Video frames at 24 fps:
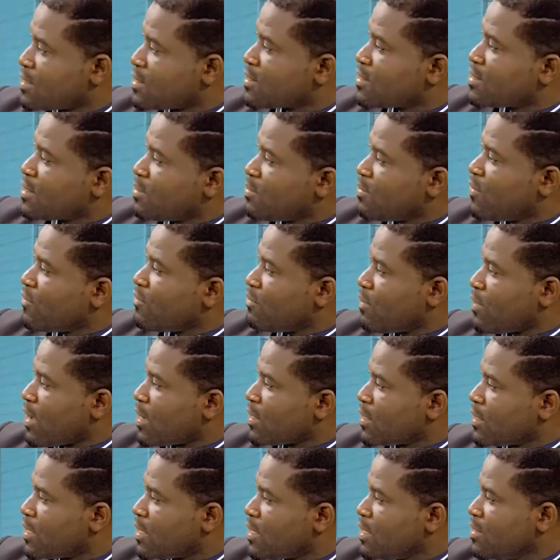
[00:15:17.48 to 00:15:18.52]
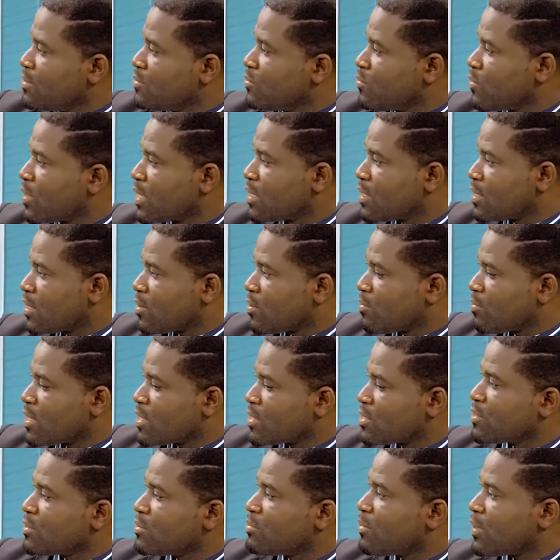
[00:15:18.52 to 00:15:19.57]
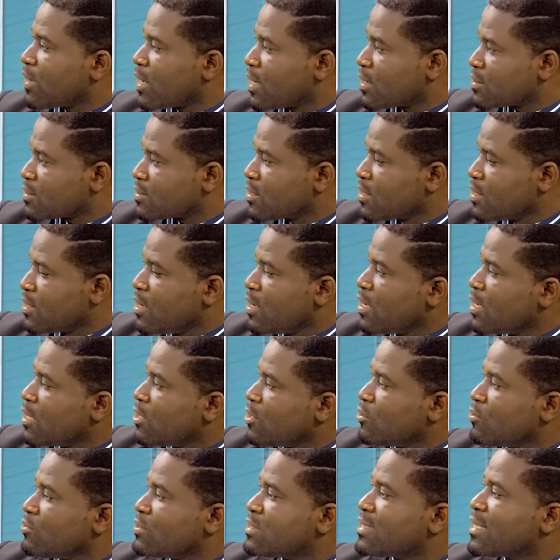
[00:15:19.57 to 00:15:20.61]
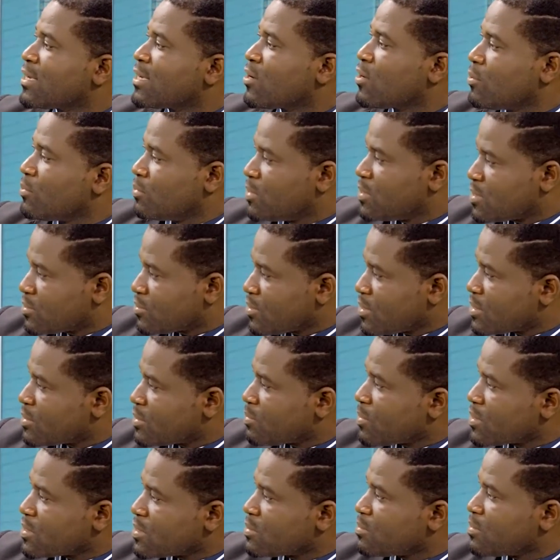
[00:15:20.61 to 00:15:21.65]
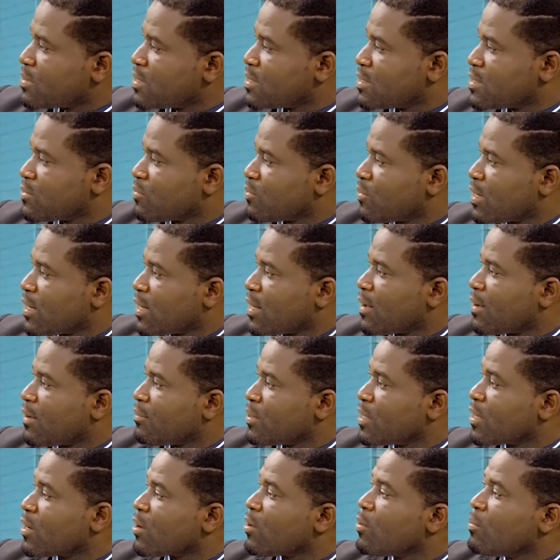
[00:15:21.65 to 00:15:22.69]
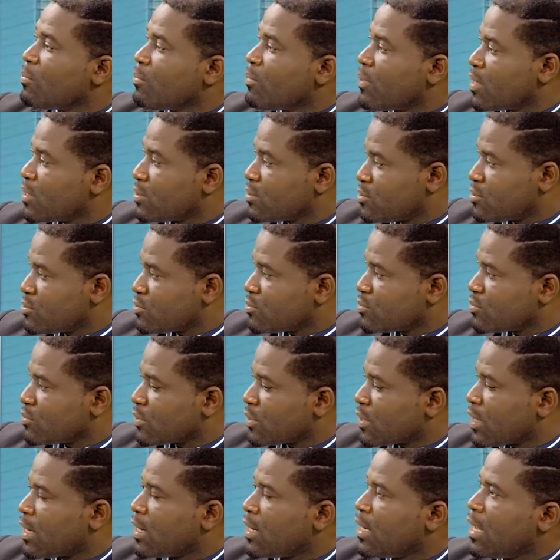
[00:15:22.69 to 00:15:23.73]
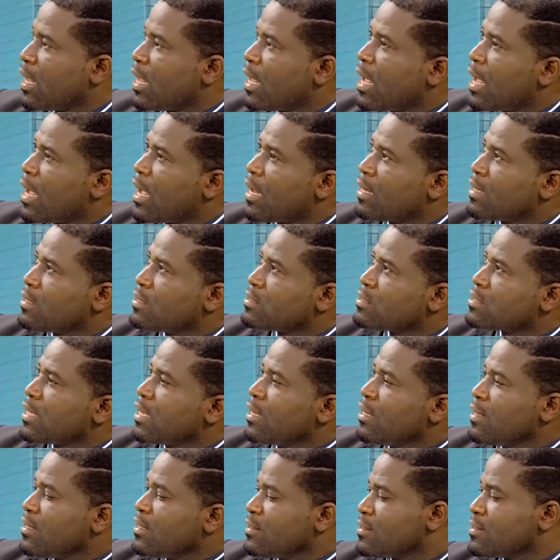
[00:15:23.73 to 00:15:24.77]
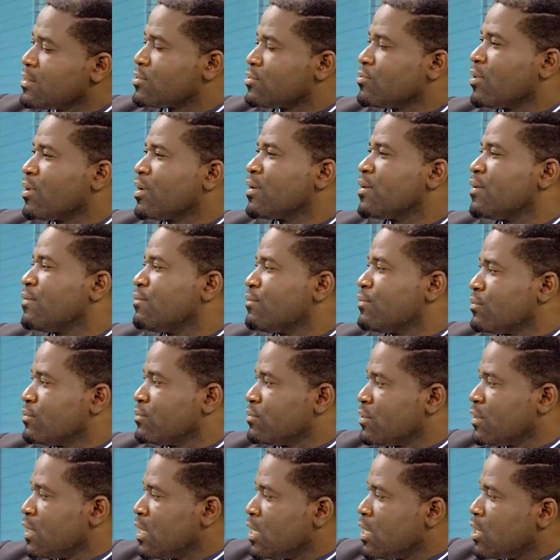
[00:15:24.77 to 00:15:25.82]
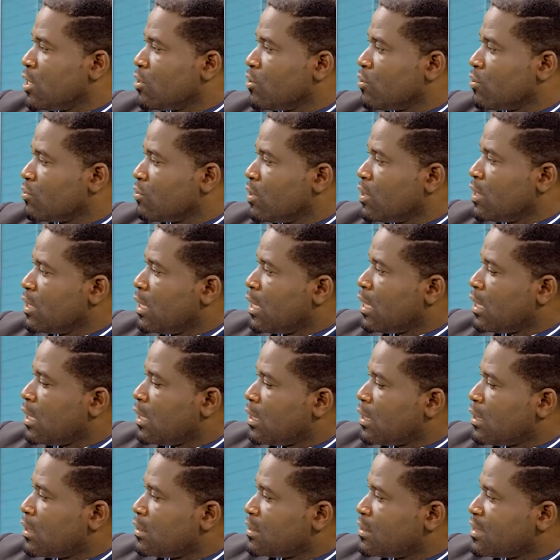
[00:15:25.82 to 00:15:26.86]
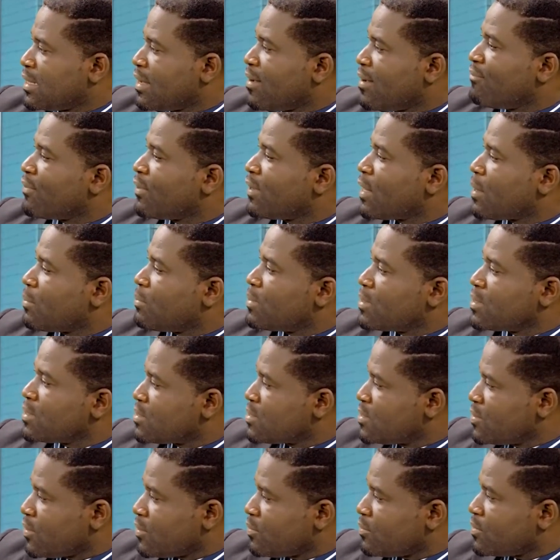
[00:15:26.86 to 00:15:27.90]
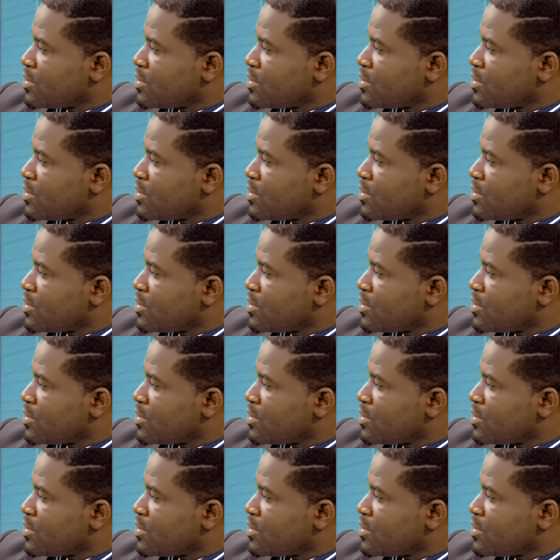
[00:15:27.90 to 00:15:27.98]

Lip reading: system of banking, where the commercial banks, you know, take up this responsibility when they are being compelled to do that. And the challenge is not even, you know, the availability of